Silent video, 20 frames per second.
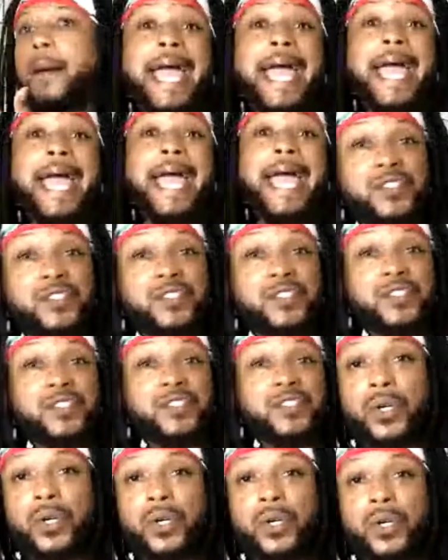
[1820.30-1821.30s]

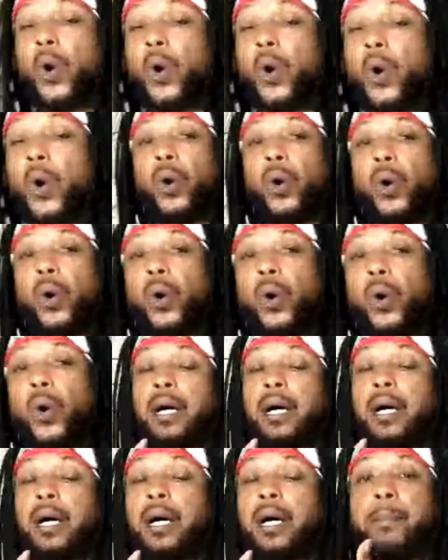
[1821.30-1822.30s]
pastor
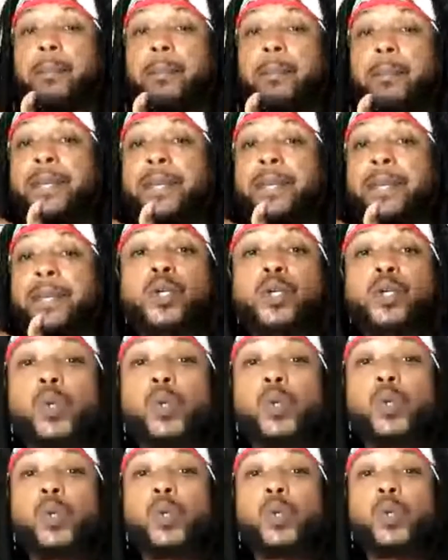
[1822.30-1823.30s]
or
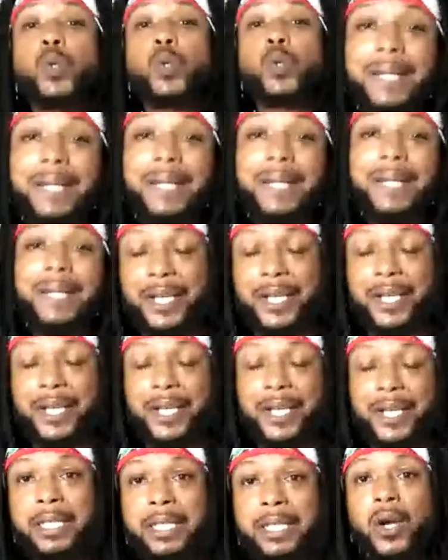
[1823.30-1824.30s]
biblical
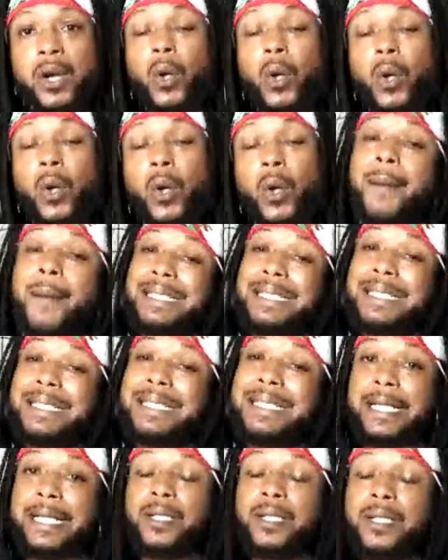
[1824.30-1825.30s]
commentary or
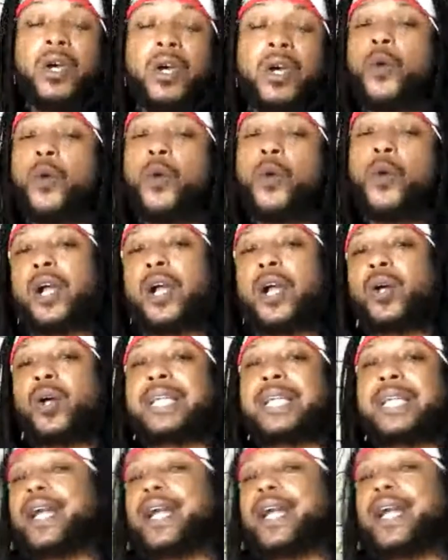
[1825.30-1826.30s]
commentator. We're not
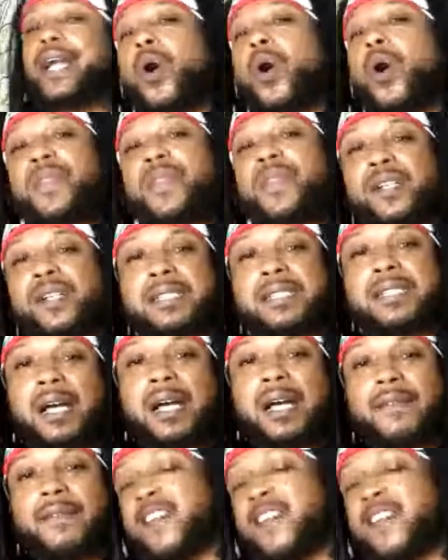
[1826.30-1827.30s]
going to like all their
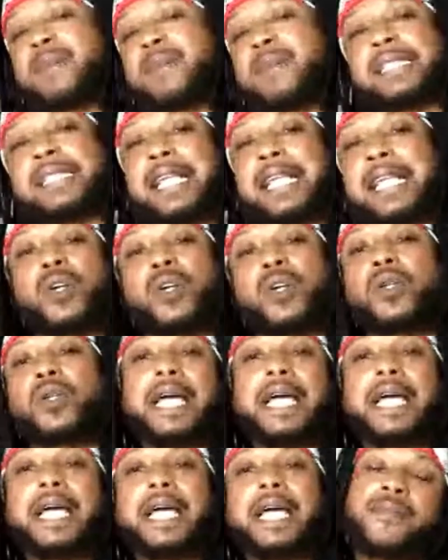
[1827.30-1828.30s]
stuff. Everybody's not going to
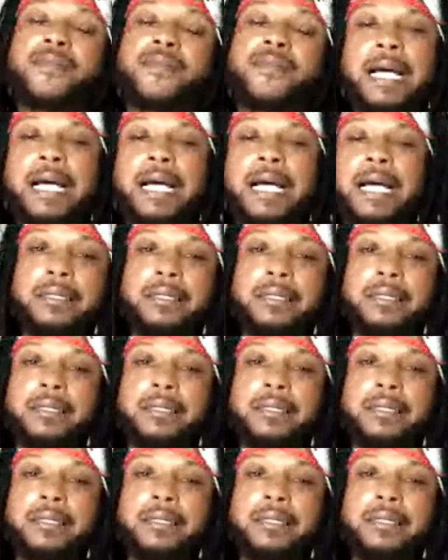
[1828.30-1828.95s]
like everybody.